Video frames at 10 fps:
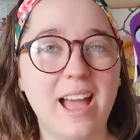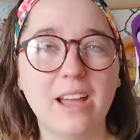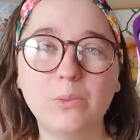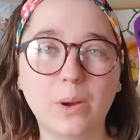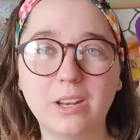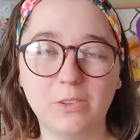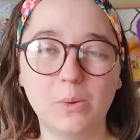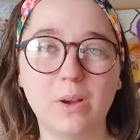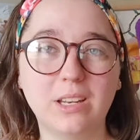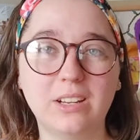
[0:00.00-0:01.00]
I have quite a
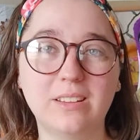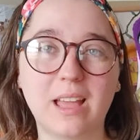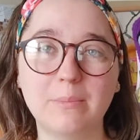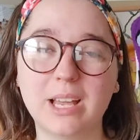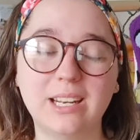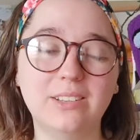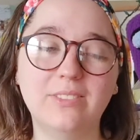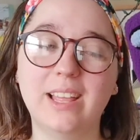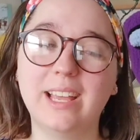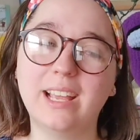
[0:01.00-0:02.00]
few on here that I'm kind
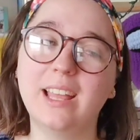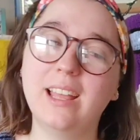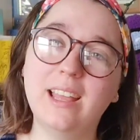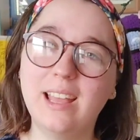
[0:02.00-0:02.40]
of, like,